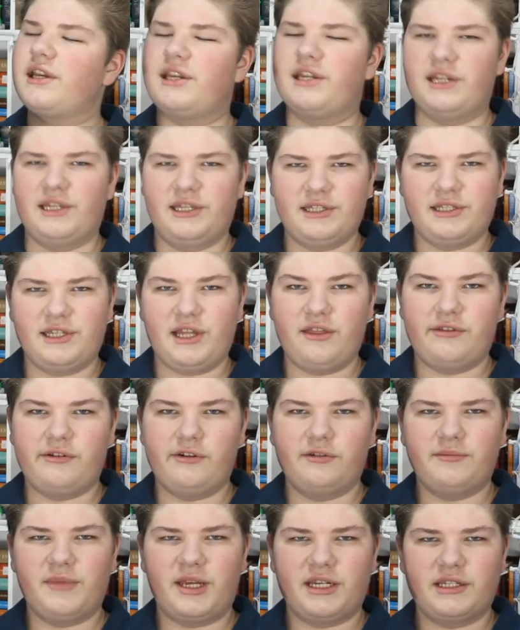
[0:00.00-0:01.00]
is The
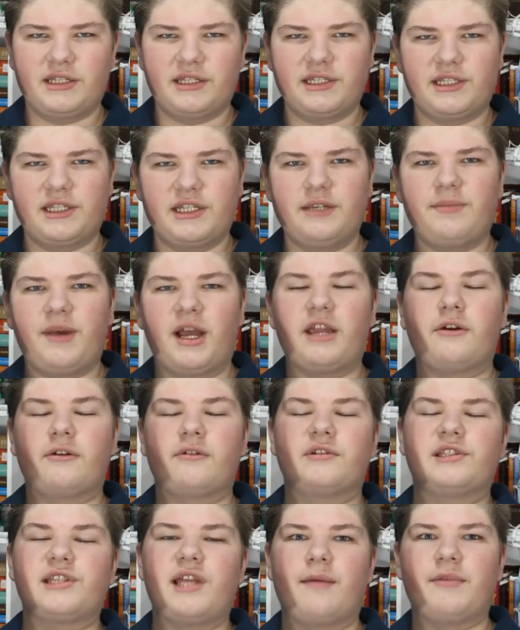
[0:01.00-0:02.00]
Old Man and the Sea by
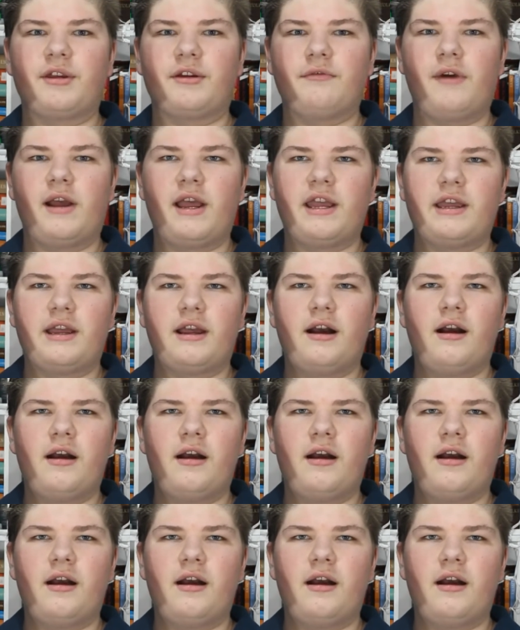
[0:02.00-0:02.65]
Ernest Hemingway.